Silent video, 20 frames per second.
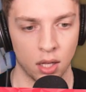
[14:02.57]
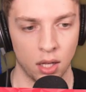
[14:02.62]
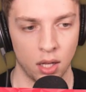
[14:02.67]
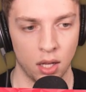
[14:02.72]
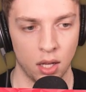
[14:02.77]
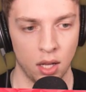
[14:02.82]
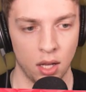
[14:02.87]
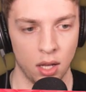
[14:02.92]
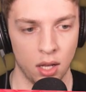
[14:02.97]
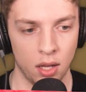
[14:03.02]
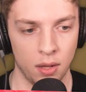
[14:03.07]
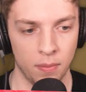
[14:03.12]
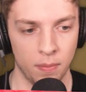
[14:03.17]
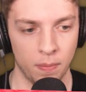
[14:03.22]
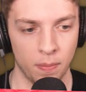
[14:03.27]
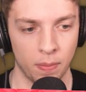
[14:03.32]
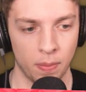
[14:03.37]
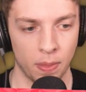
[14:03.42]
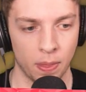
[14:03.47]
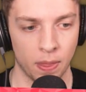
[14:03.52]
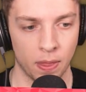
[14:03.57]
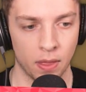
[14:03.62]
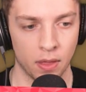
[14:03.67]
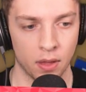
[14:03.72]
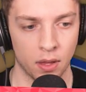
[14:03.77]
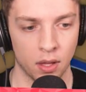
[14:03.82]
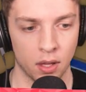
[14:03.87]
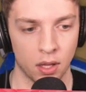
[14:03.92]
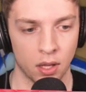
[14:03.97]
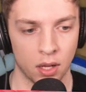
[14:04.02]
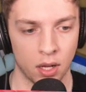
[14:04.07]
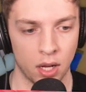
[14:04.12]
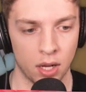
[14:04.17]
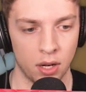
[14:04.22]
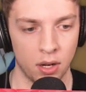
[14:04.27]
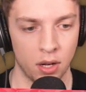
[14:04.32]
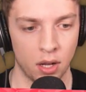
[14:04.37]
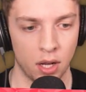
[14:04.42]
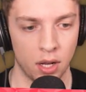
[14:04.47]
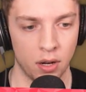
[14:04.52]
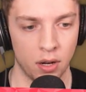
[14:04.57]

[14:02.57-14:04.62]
Do we need um, to throw um, that down or? I don't.